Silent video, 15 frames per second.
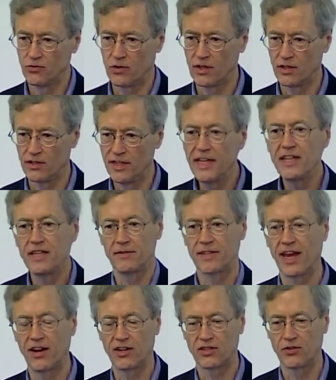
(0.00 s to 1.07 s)
nor need it
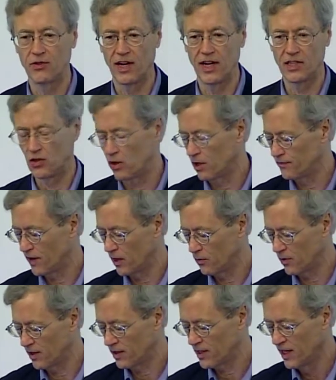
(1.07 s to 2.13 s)
characterize all of
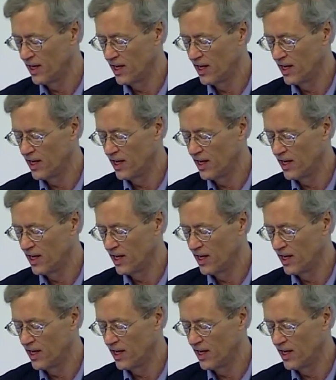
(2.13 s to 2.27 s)
our work,